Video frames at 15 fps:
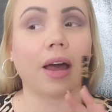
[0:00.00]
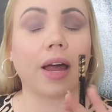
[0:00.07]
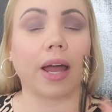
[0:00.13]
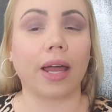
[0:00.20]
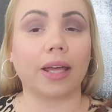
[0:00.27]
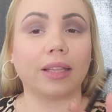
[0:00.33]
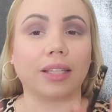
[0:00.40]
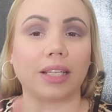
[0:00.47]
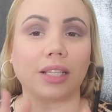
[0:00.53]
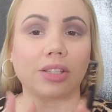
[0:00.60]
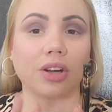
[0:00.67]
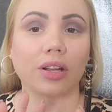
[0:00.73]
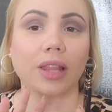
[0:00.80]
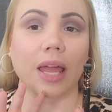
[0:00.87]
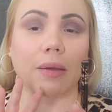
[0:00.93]
And these
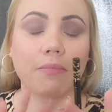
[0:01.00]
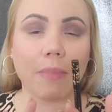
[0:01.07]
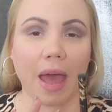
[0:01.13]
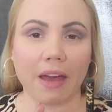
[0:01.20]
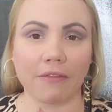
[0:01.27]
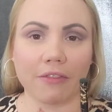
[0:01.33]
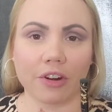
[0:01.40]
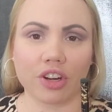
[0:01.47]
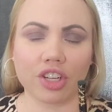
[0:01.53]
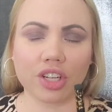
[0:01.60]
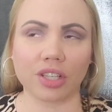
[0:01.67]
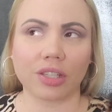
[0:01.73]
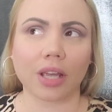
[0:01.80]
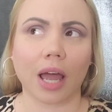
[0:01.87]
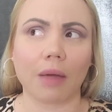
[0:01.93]
are like matte
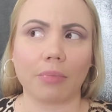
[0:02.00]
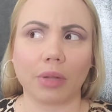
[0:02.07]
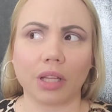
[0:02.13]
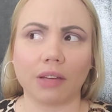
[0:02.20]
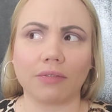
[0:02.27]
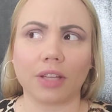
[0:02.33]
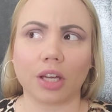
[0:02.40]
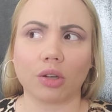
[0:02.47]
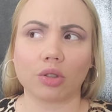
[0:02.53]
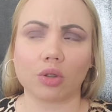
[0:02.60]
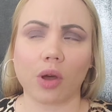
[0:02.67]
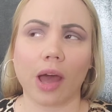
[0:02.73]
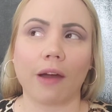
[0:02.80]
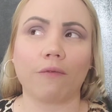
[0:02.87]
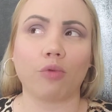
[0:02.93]
versions. I believe they
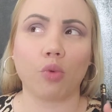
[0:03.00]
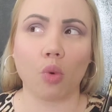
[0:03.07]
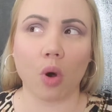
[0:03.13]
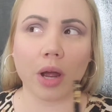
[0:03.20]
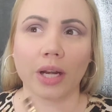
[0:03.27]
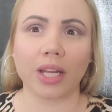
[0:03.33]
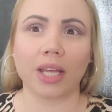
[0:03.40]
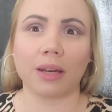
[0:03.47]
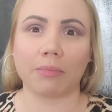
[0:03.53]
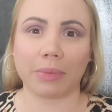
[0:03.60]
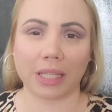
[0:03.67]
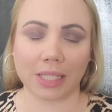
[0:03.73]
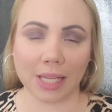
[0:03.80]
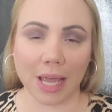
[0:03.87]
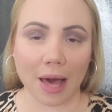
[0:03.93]
also have one in
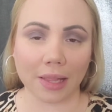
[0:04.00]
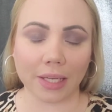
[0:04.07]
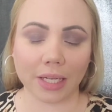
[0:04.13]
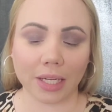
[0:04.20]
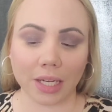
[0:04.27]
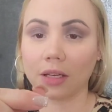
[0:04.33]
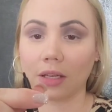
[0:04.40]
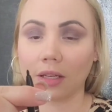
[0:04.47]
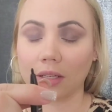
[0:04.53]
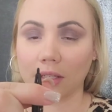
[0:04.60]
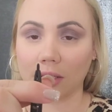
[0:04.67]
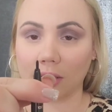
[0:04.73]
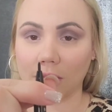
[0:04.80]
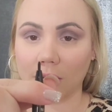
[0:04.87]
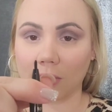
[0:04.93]
metallic.
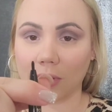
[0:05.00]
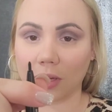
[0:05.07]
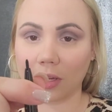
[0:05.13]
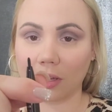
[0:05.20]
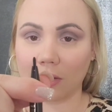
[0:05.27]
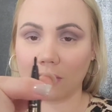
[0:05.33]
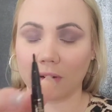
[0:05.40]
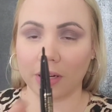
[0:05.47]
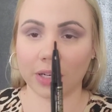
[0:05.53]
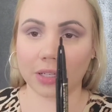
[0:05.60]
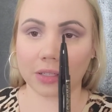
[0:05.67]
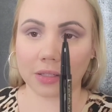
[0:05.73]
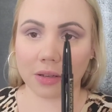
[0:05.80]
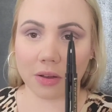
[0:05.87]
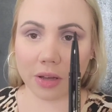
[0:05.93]
So here it
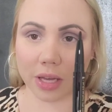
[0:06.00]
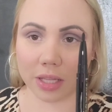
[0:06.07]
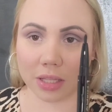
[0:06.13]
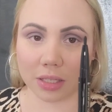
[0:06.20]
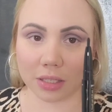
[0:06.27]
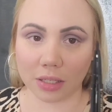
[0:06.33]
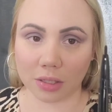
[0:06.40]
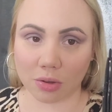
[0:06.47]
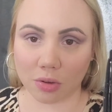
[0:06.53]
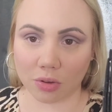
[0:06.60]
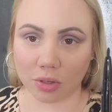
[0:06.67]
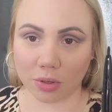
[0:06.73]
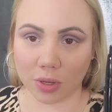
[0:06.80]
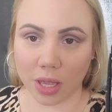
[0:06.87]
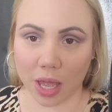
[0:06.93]
is. Okay, this is all
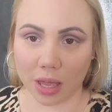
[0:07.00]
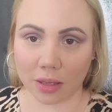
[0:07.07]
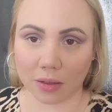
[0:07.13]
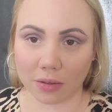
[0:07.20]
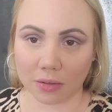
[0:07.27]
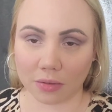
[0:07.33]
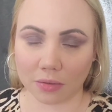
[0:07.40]
you get.